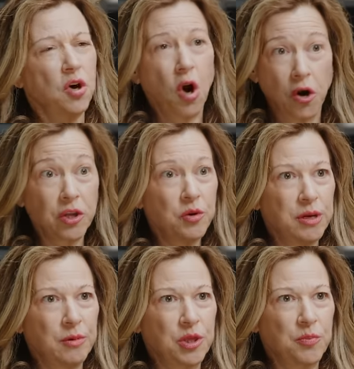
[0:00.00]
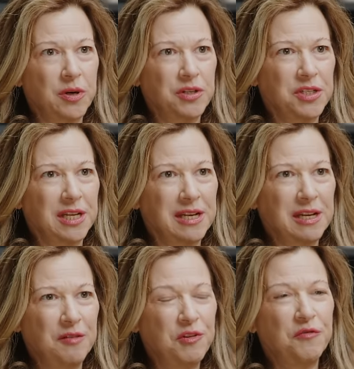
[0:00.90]
start arguing with the person.
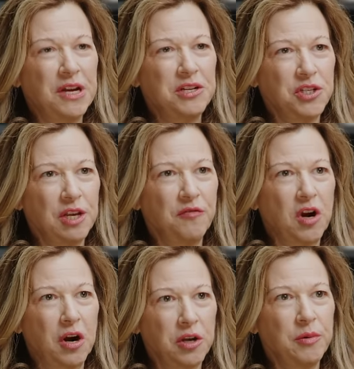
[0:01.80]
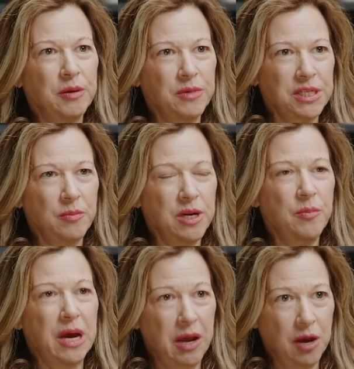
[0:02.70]
If you find yourself arguing with someone
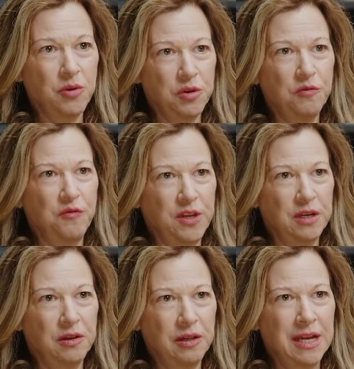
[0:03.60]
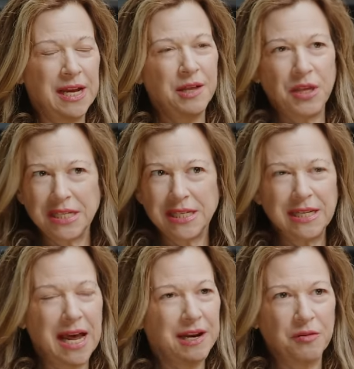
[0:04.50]
about how you feel, that's
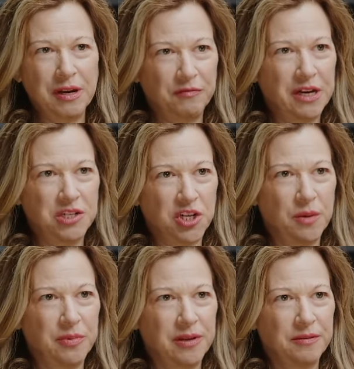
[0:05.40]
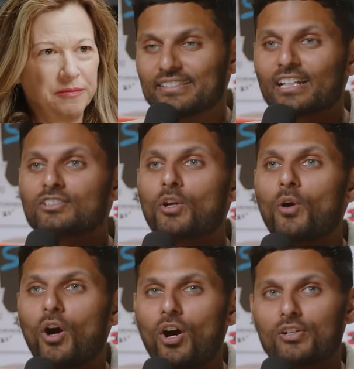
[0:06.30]
not a great friendship. And that's
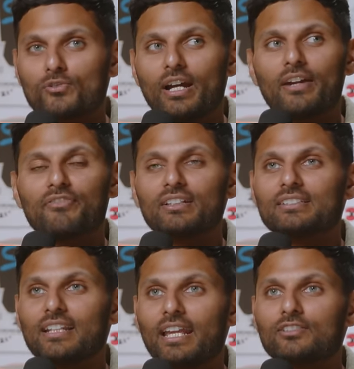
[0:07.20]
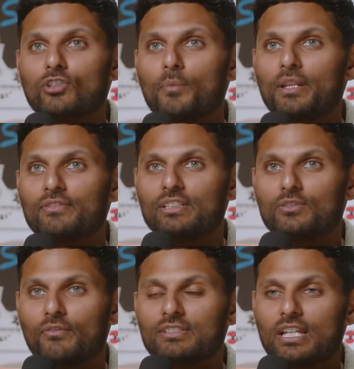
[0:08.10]
so hard, right? I feel today so many of these
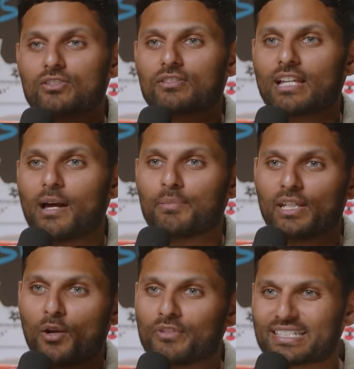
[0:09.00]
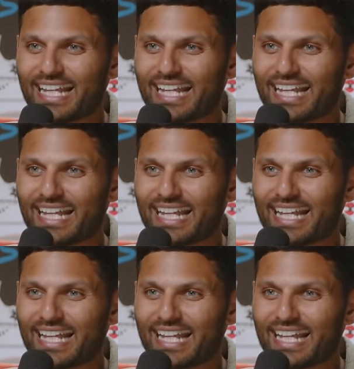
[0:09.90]
conversations are happening over